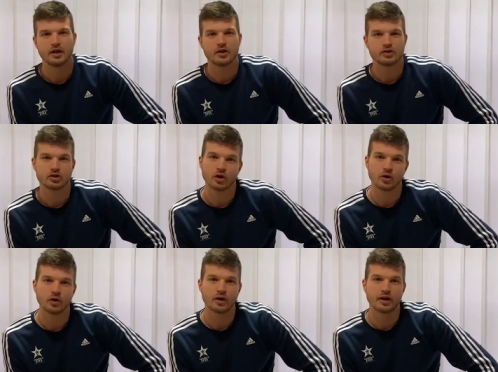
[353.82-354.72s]

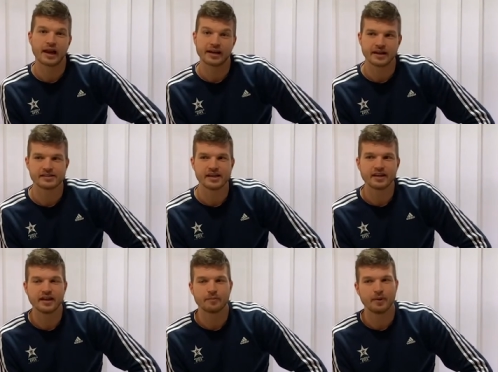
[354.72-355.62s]
So like I
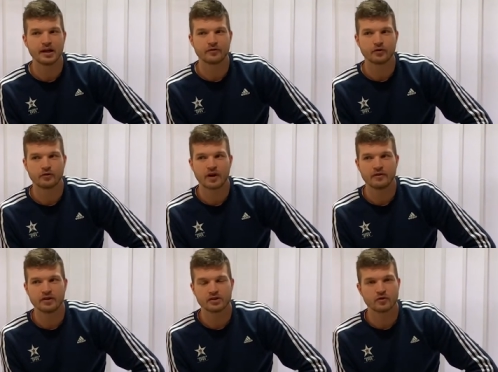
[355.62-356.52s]
said, I played for
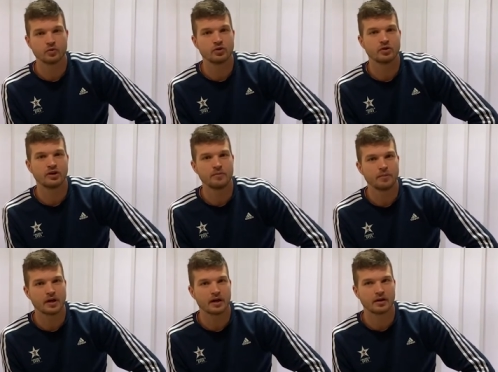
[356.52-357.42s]
5 years for Union
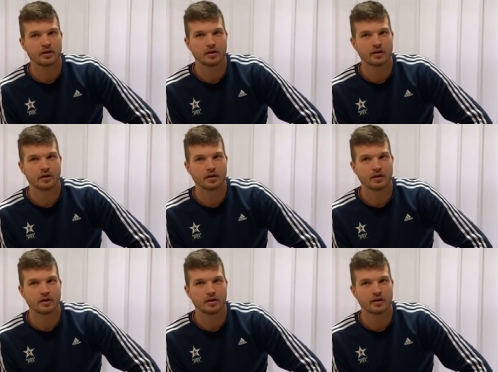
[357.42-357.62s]
Olympia,